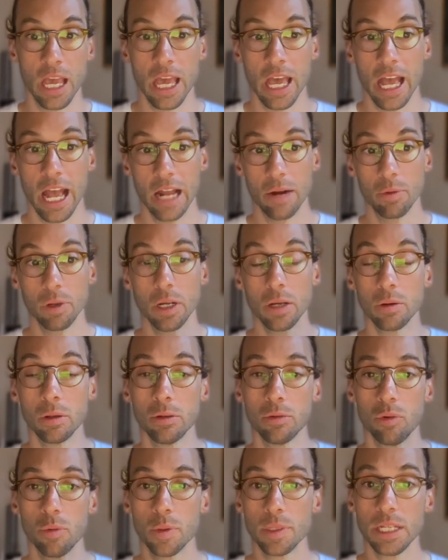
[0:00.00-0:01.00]
And we can
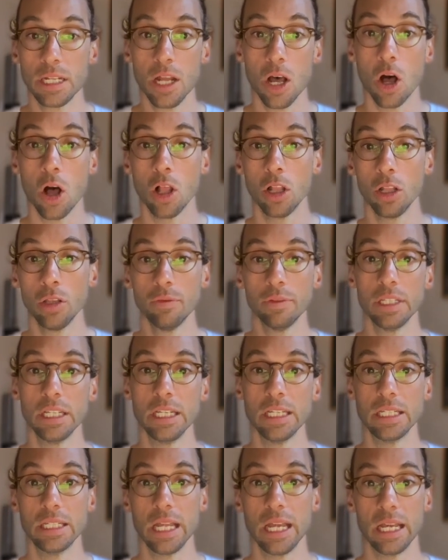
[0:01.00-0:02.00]
represent all of
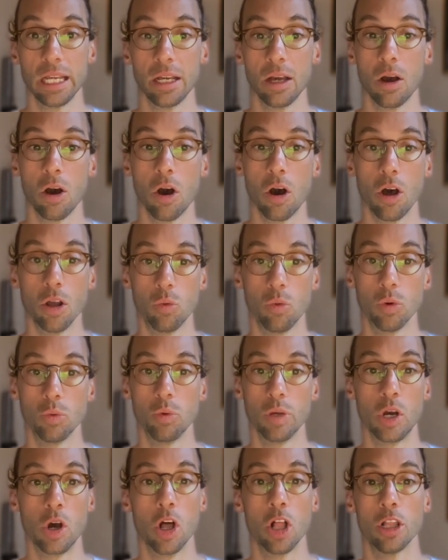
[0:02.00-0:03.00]
these things on what we
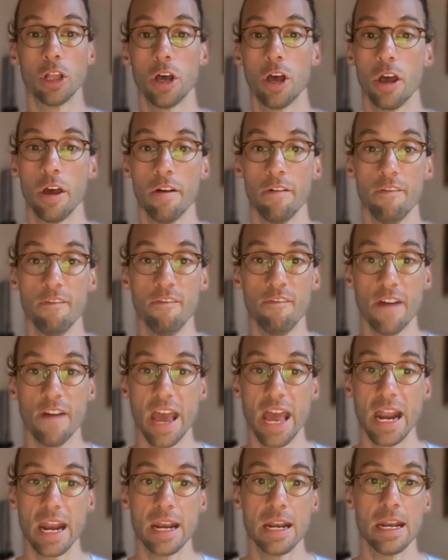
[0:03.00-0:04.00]
call a
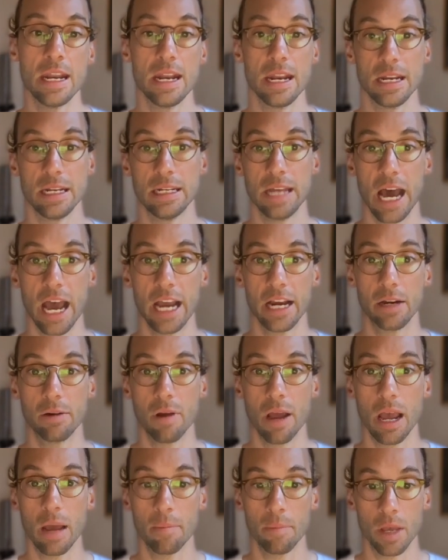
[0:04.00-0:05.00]
Venn diagram.
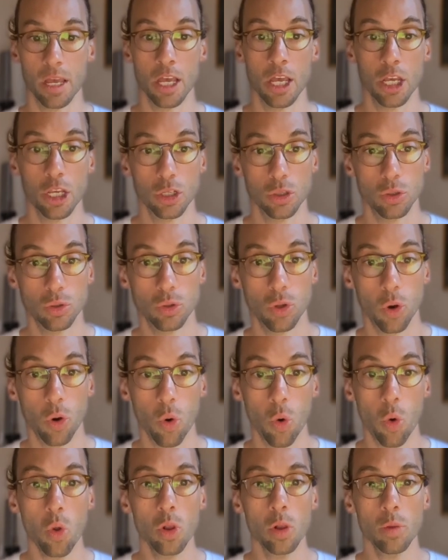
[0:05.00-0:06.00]
So the
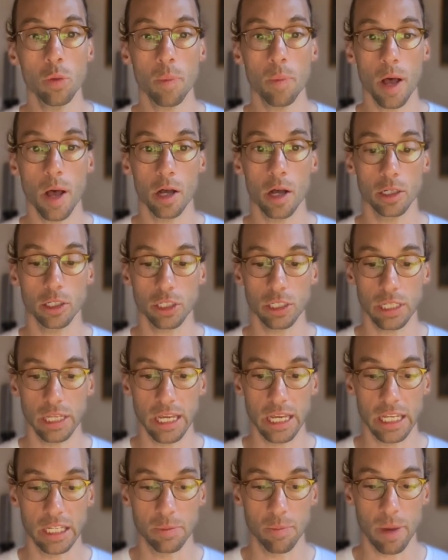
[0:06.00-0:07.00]
whole box
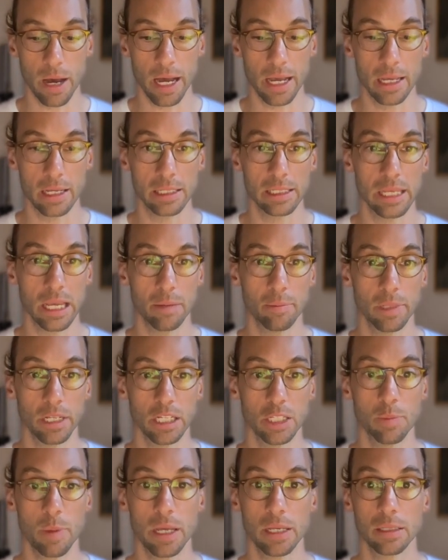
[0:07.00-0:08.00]
is my sampling
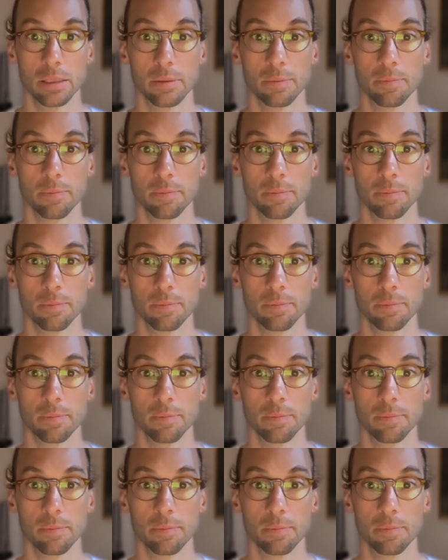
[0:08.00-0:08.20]
space.